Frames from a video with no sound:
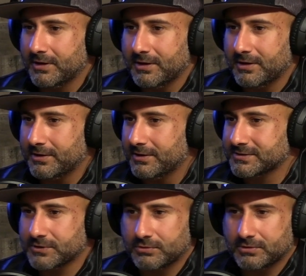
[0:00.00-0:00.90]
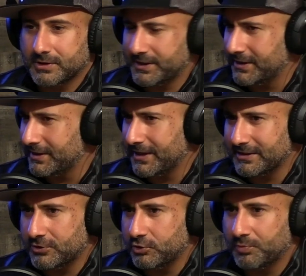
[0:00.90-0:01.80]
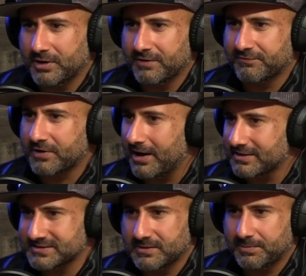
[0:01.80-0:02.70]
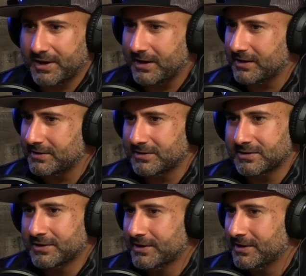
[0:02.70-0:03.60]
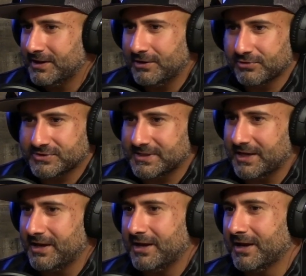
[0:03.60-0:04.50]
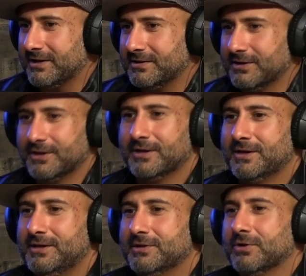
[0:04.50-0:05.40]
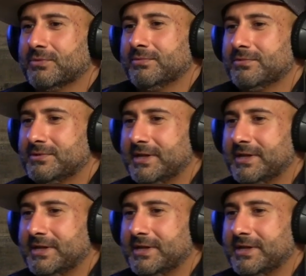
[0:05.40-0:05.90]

a, a, so, a, a loop of gossip and hearsay and you know right.